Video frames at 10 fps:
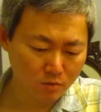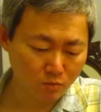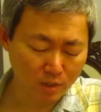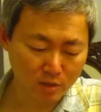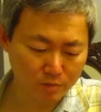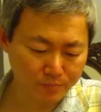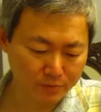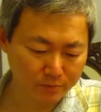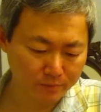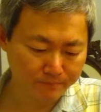Kuala
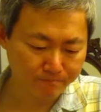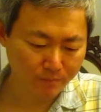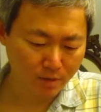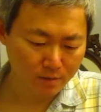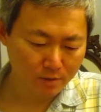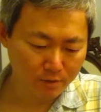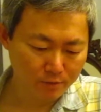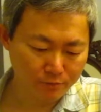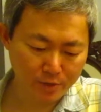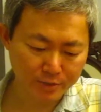Lumpur.
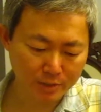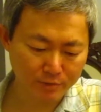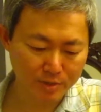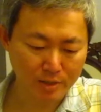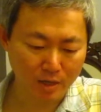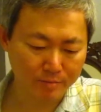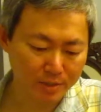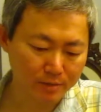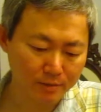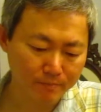Fresh out the
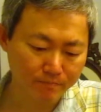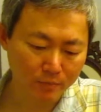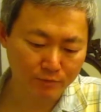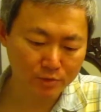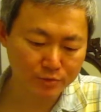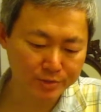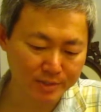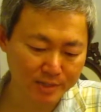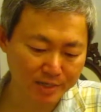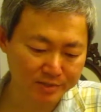army, the future
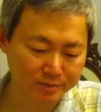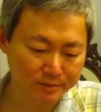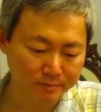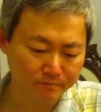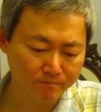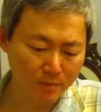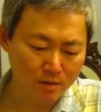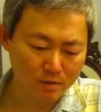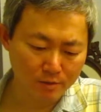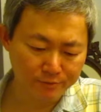dazzle.
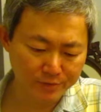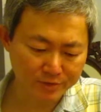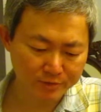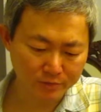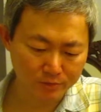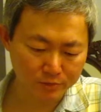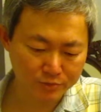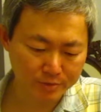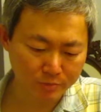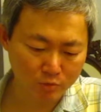Your first solo
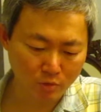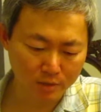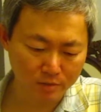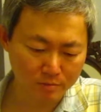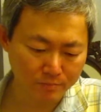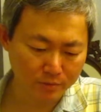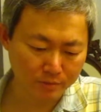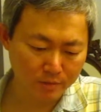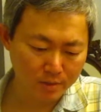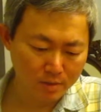trip to Kuala Lumpur.
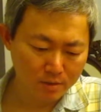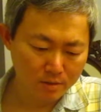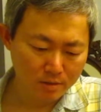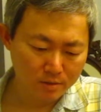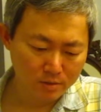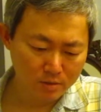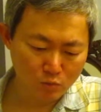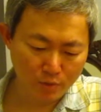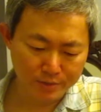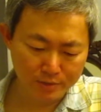You
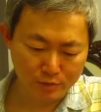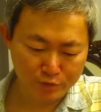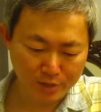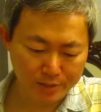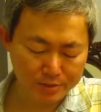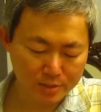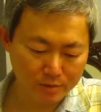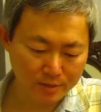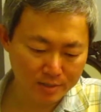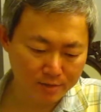wander into
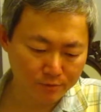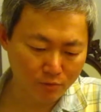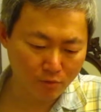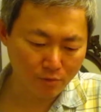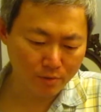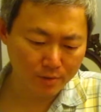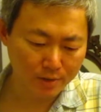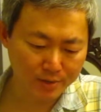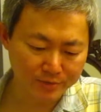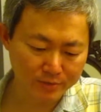Chinatown at nightfall
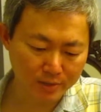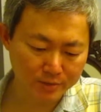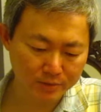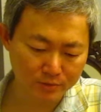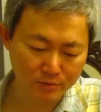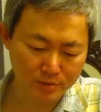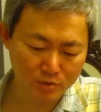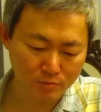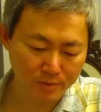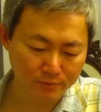and are sucked into the
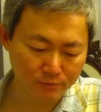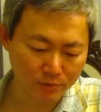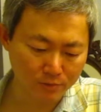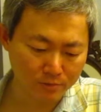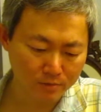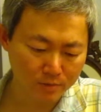human flow,